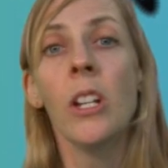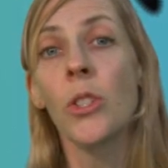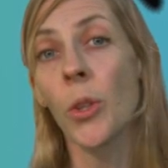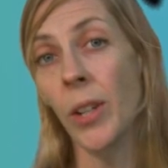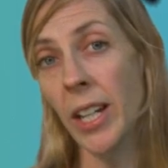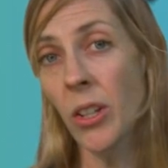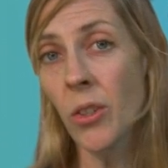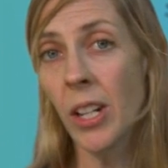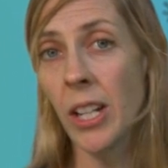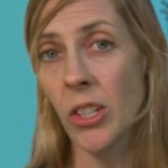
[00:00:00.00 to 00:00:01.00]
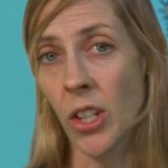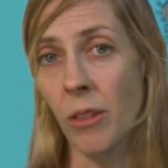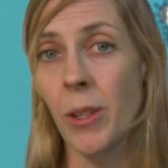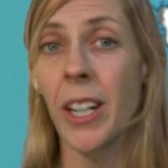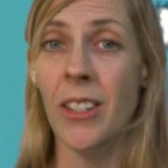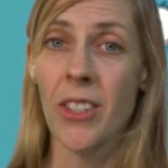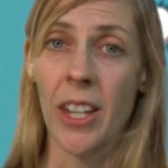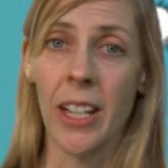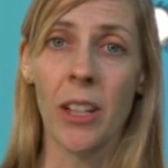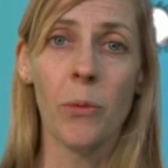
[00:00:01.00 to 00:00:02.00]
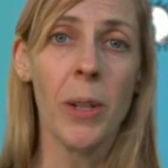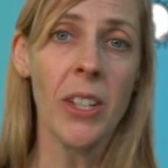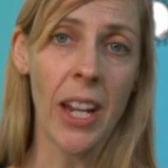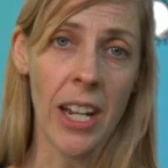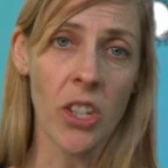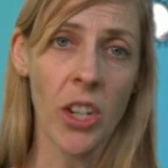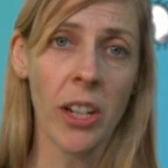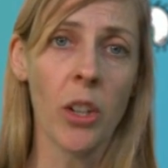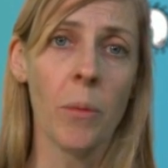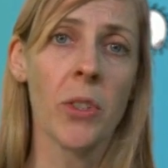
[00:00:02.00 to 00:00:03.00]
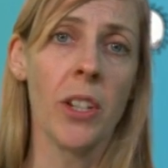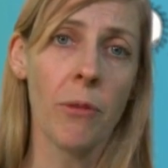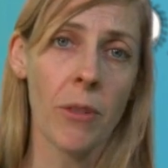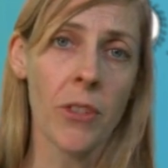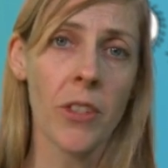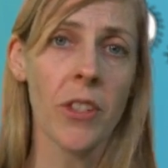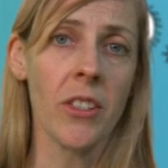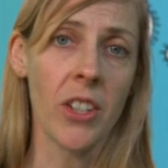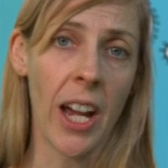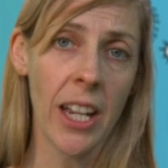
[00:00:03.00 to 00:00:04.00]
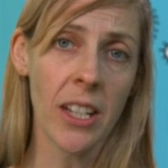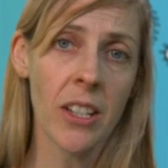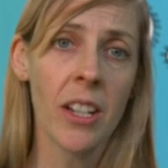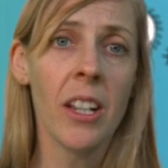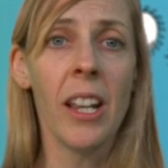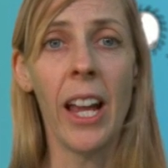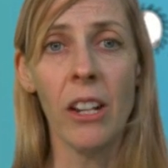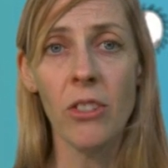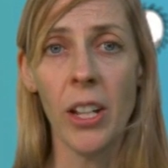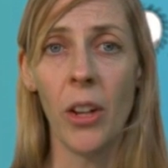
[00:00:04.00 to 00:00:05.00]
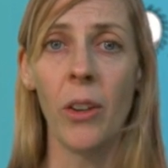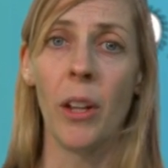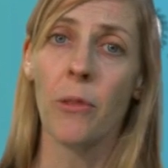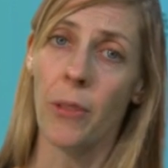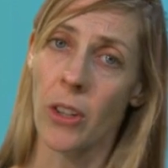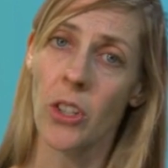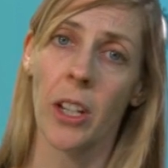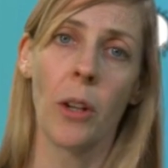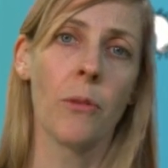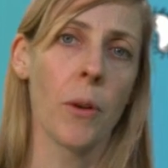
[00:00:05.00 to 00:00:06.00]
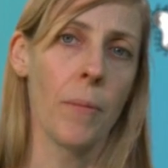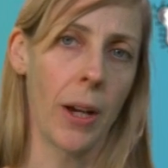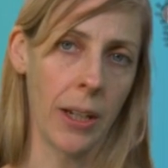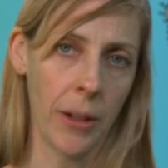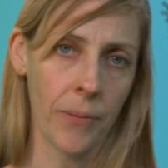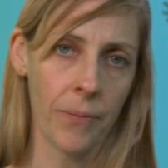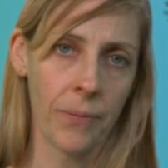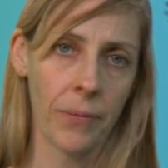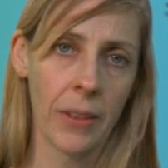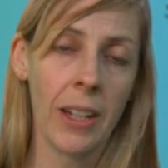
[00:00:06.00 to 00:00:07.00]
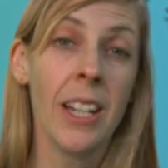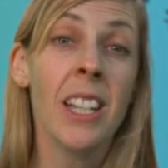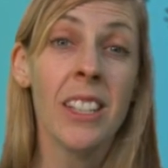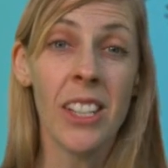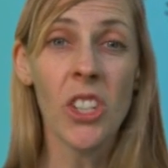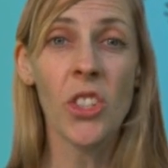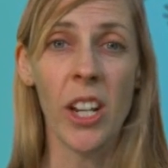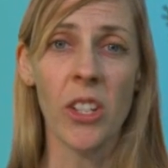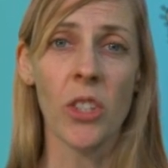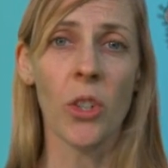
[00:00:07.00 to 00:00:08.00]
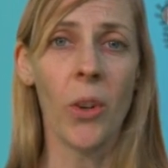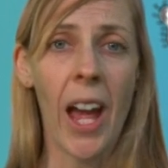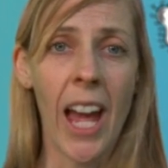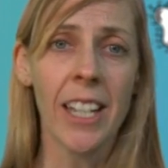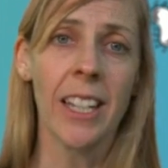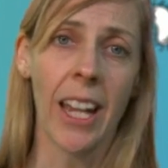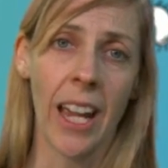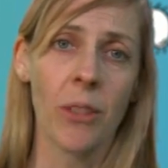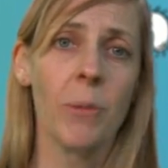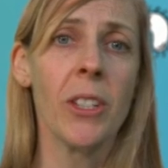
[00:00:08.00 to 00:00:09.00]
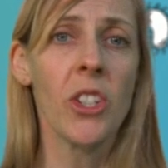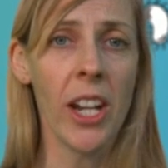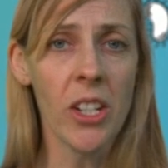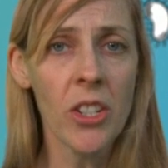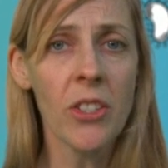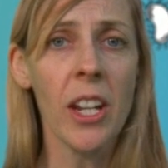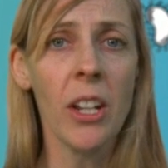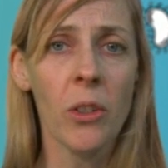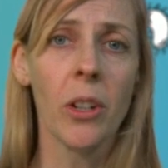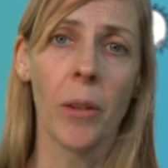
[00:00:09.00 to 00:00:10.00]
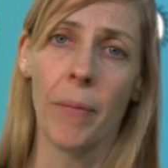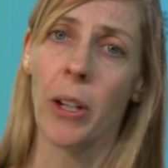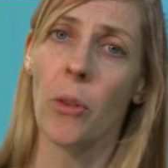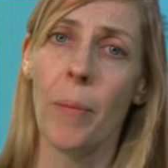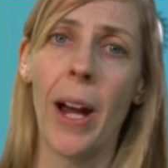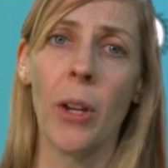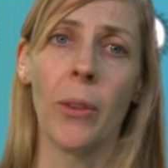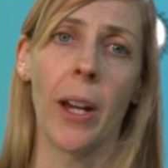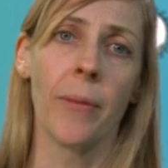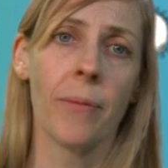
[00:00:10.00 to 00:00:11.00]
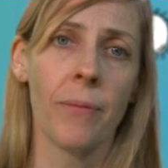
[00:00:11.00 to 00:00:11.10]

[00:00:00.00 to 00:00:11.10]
So in conclusion, we can say that with aging comes differences in diet, lifestyle, and functioning of our body. These changes go hand in hand with changes in our gut microbiota.